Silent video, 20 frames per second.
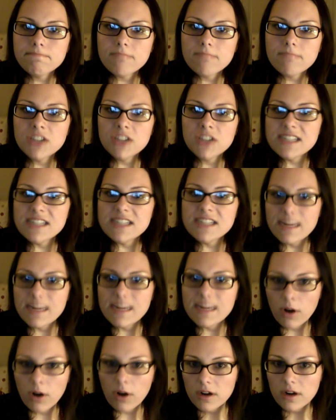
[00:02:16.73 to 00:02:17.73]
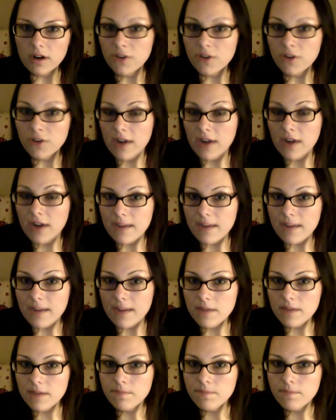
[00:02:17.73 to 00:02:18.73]
adjust any part of your
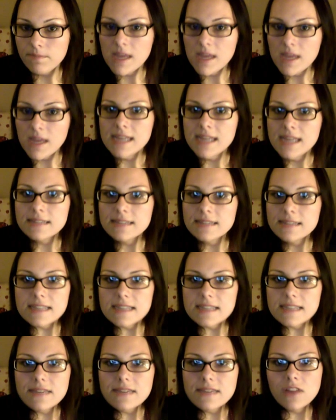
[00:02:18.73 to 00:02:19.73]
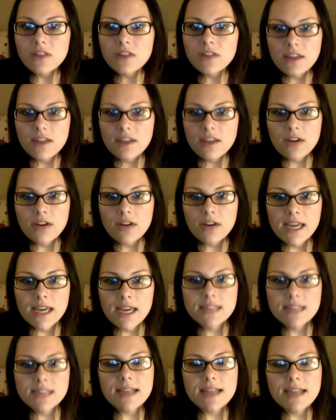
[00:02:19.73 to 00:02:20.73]
anatomy. Sleeve, on the other
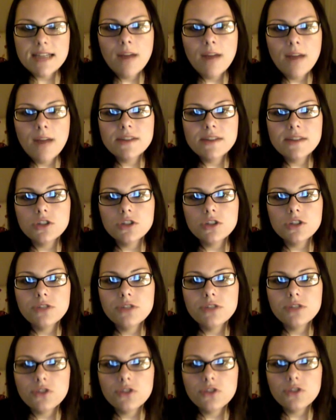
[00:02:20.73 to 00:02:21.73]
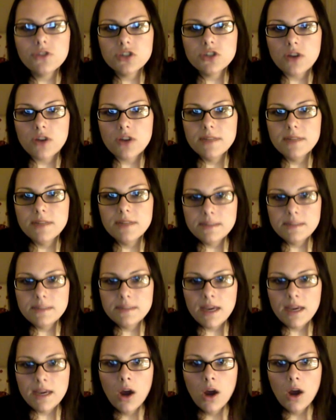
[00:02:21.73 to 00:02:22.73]
hand, how my surgeon first described it to
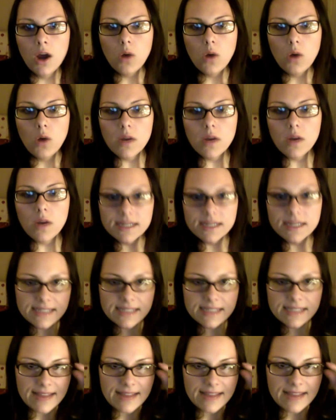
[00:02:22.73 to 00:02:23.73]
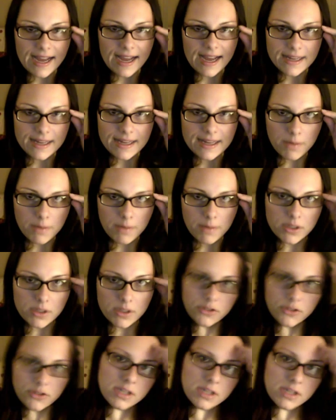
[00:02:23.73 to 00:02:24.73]
me was that most of
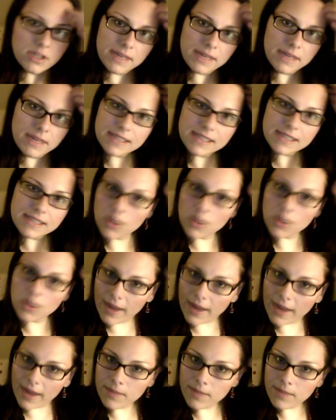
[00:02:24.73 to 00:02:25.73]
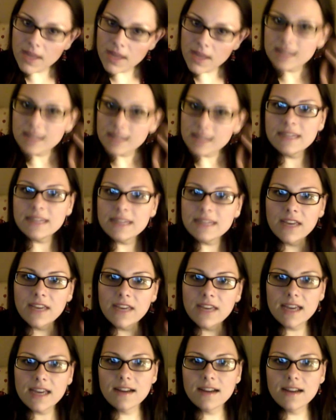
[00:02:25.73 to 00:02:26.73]
your stomach is cut away,
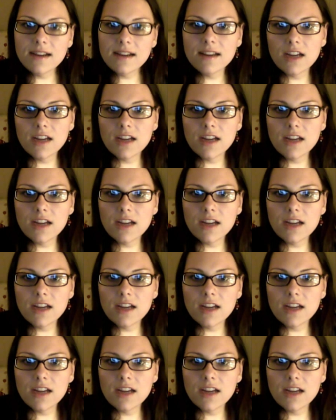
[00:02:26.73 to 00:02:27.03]
leaving